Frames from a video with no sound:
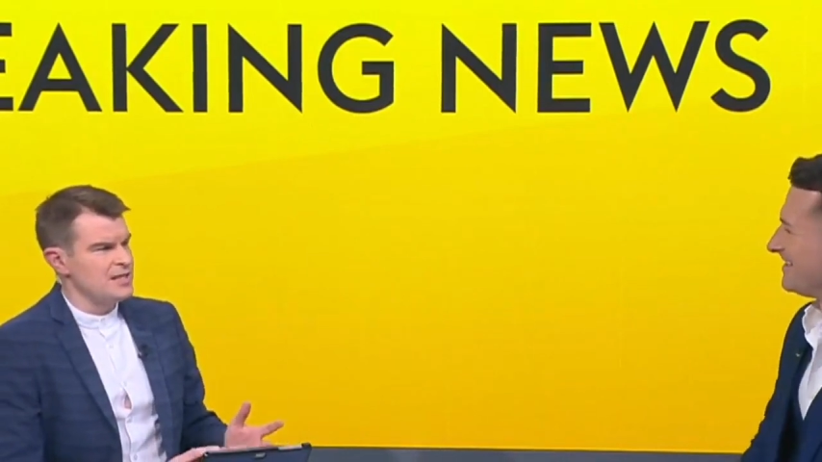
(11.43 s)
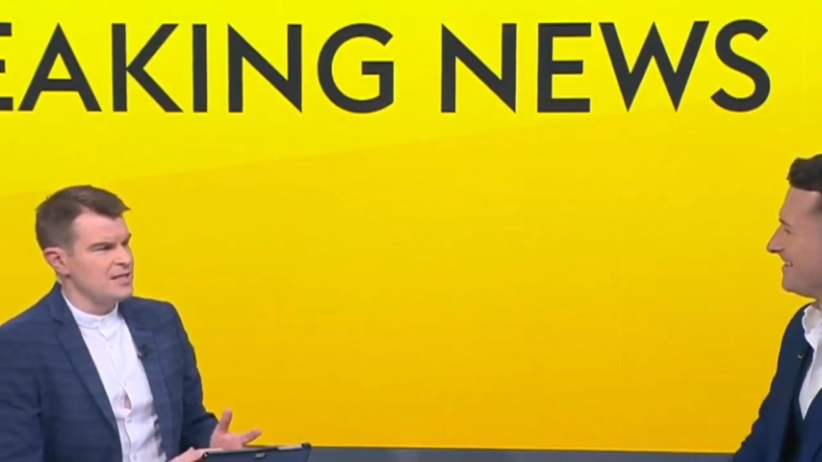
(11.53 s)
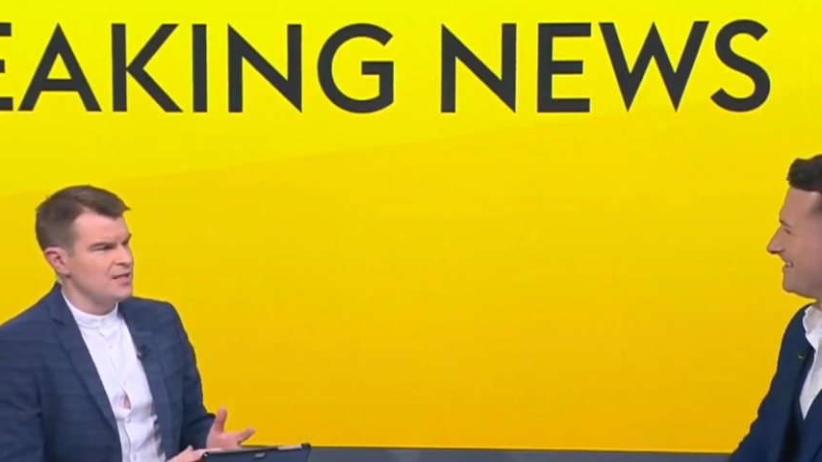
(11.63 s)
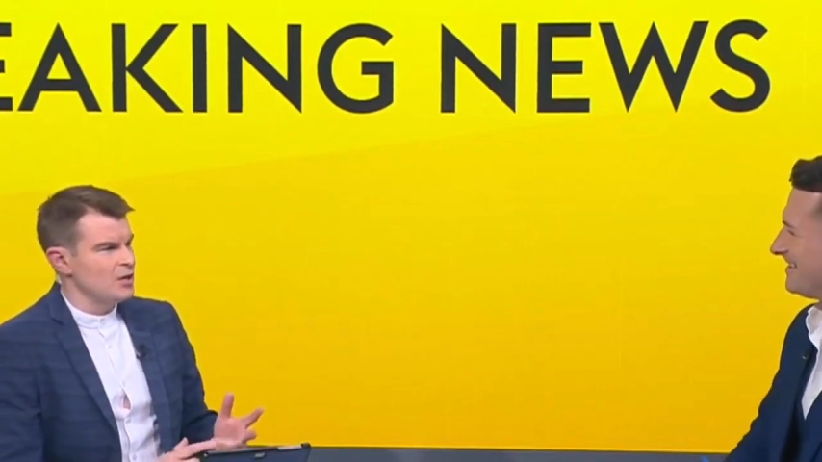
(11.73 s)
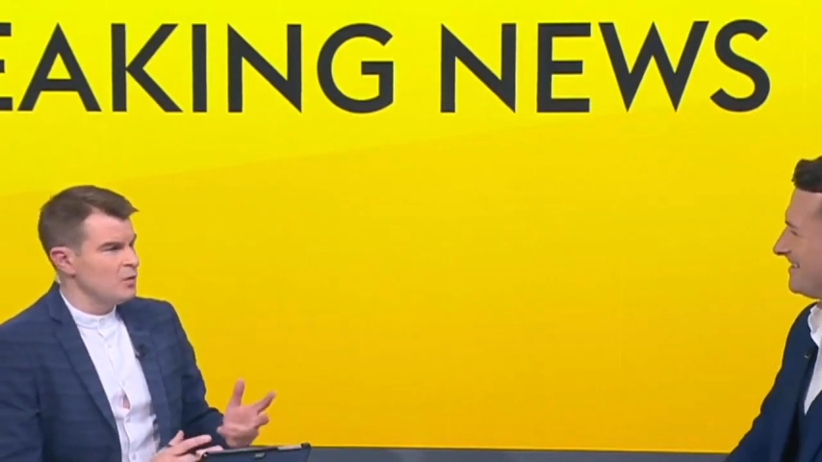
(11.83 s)

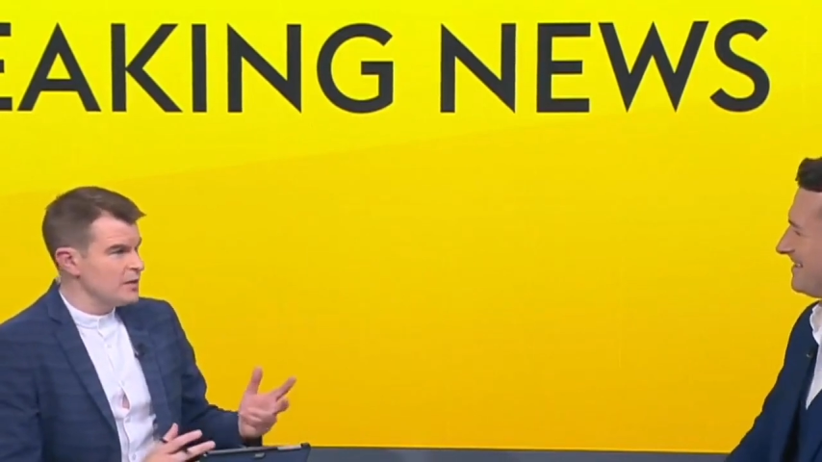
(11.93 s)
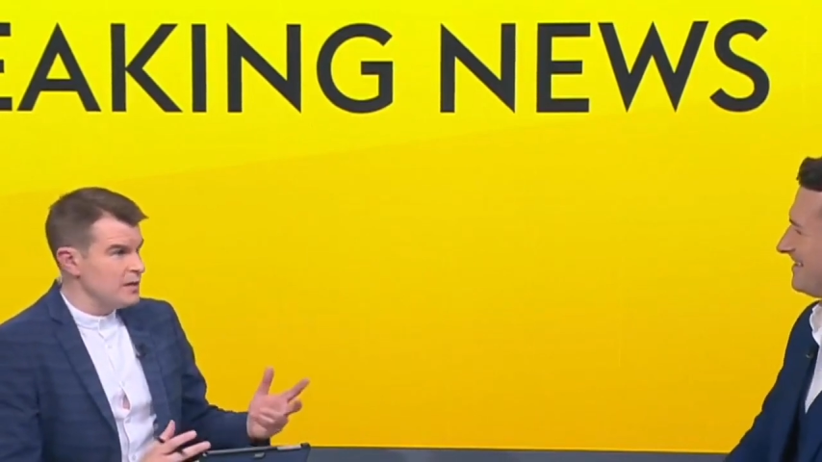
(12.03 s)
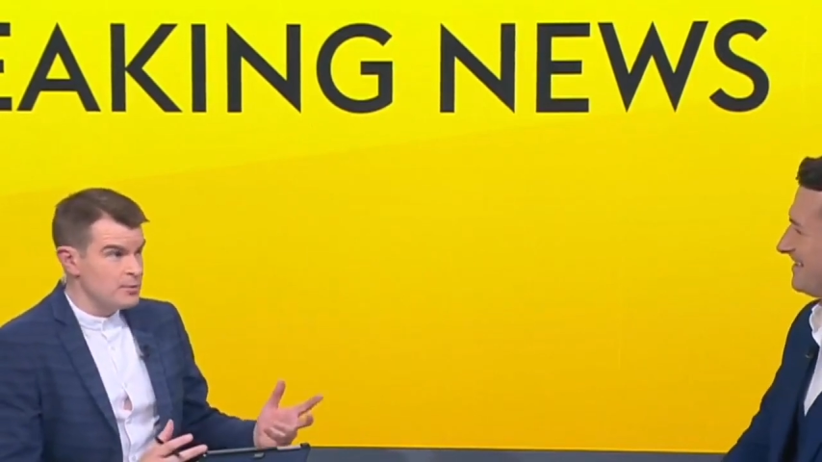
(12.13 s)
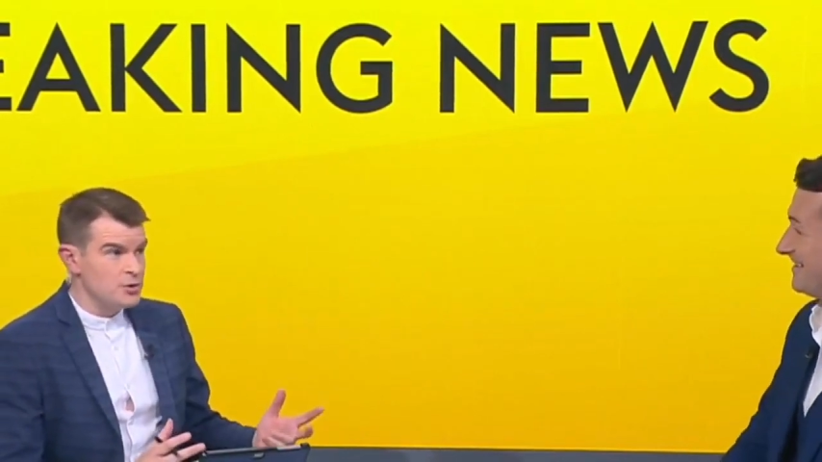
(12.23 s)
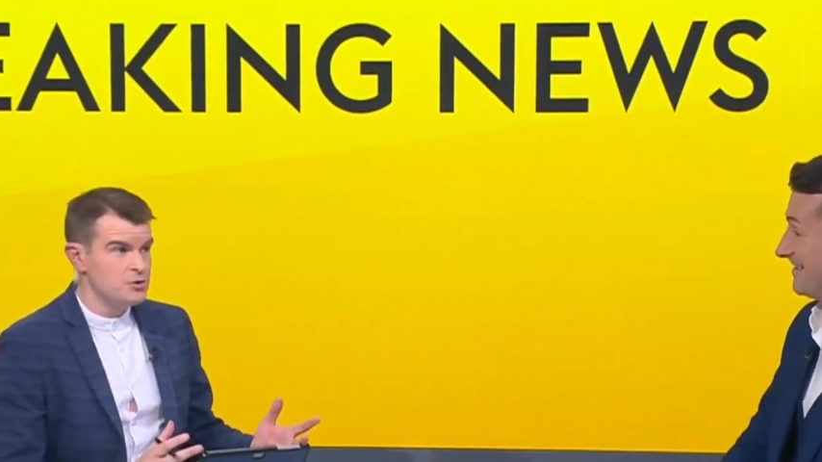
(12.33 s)
in a
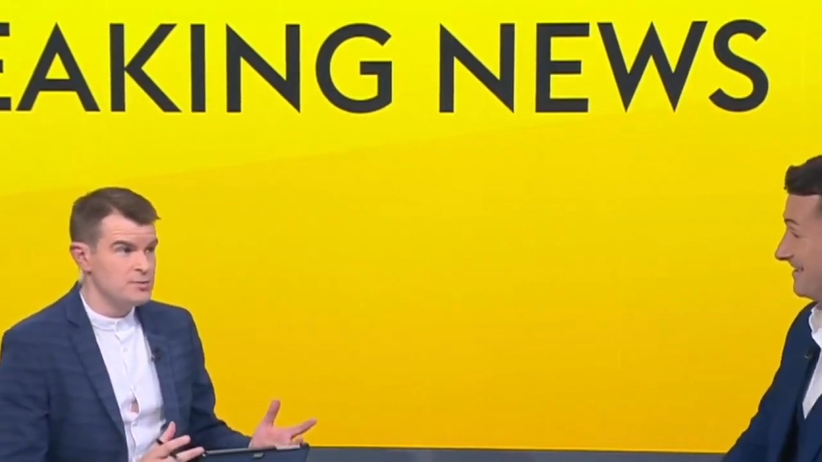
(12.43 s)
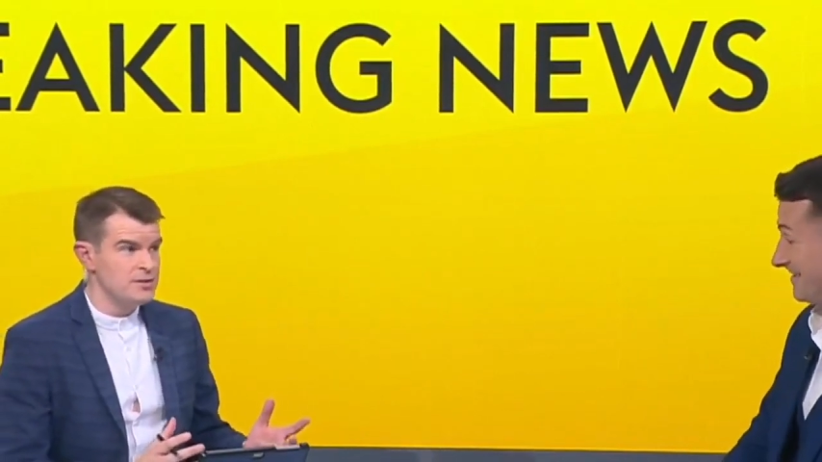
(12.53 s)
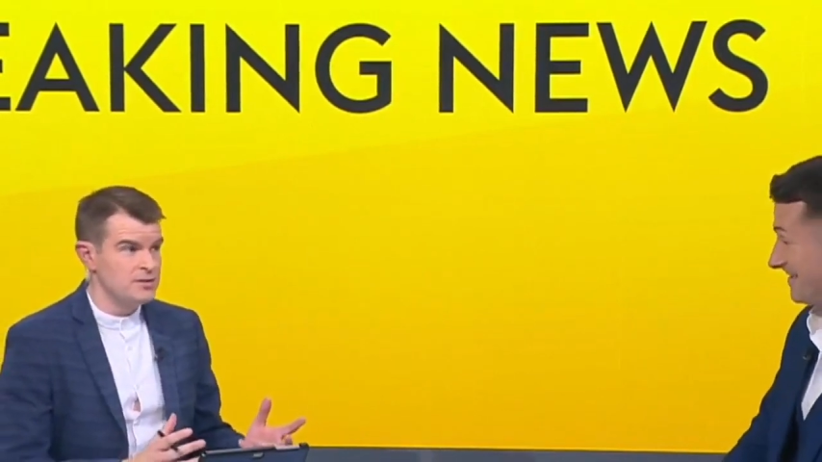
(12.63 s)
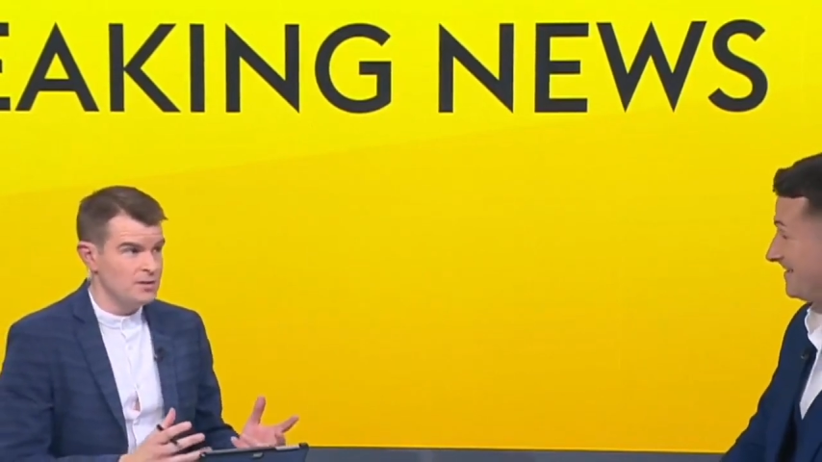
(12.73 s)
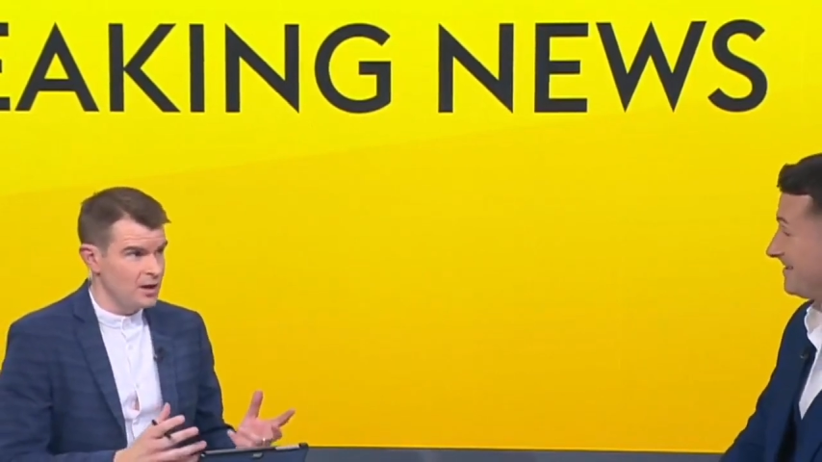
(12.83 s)
goalkeeper who's
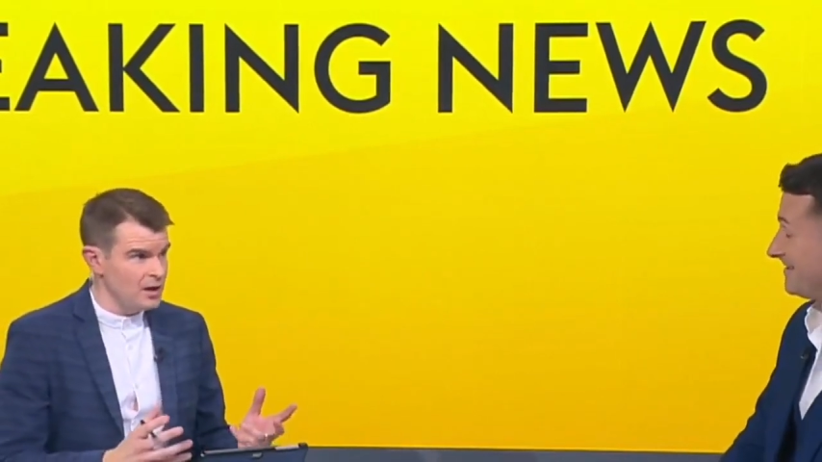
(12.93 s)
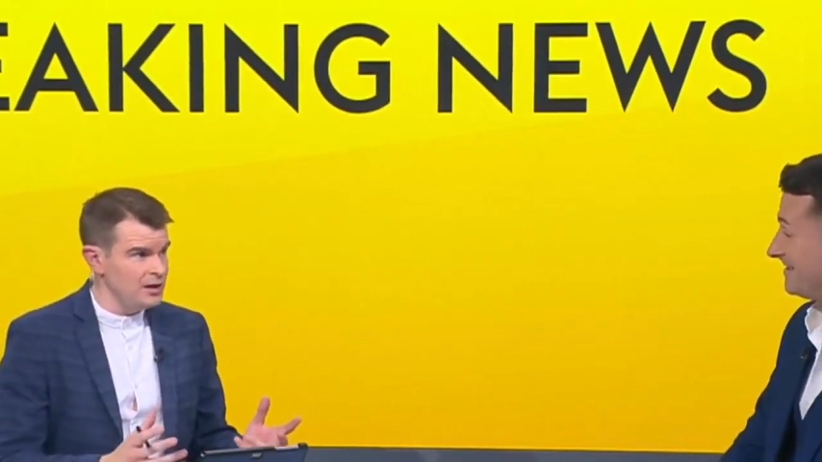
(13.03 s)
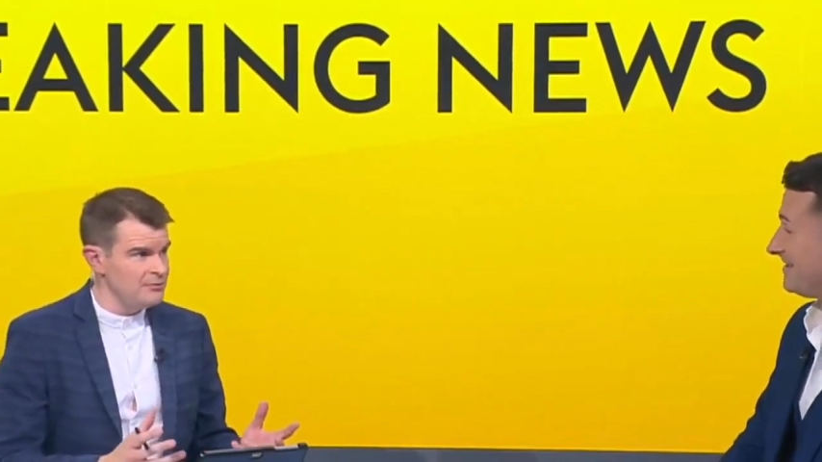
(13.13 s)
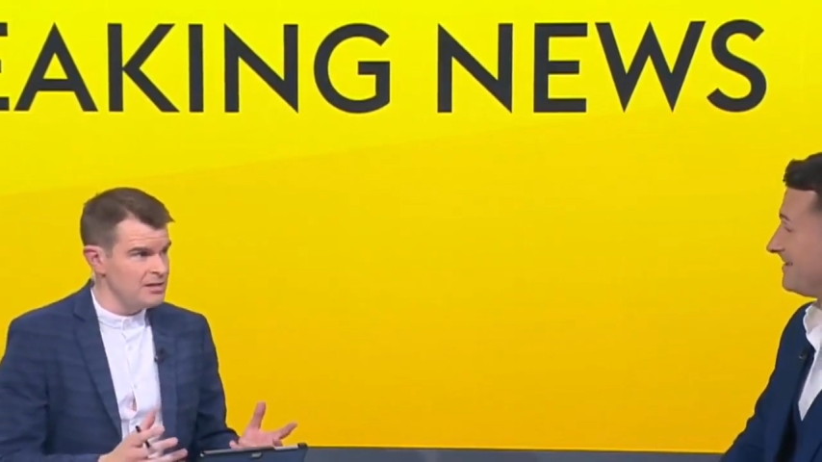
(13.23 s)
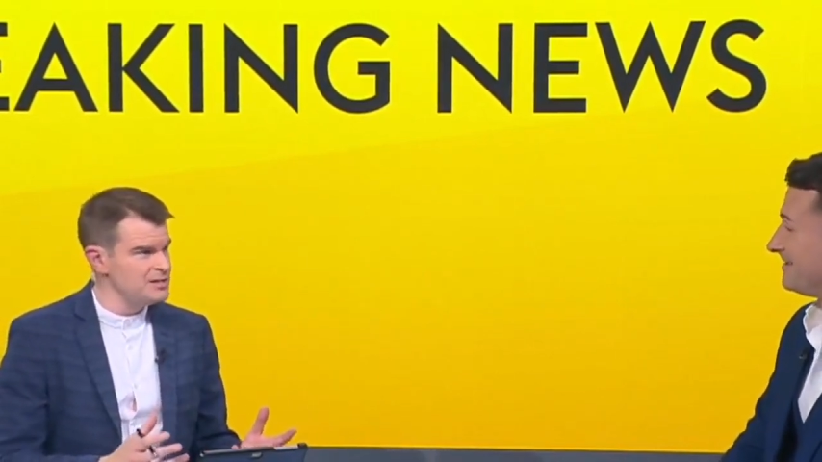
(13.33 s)
been
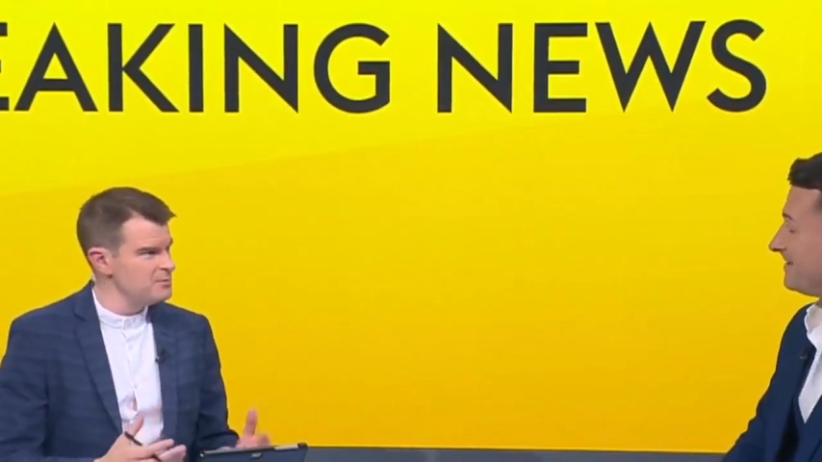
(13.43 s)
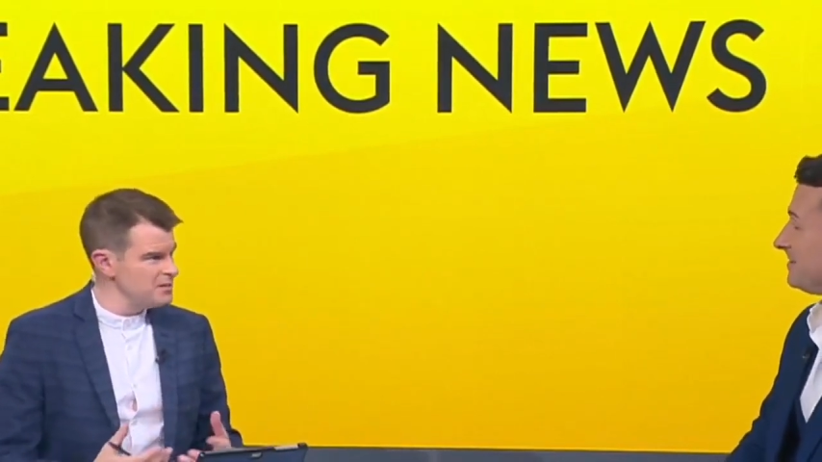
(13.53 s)
highly rated,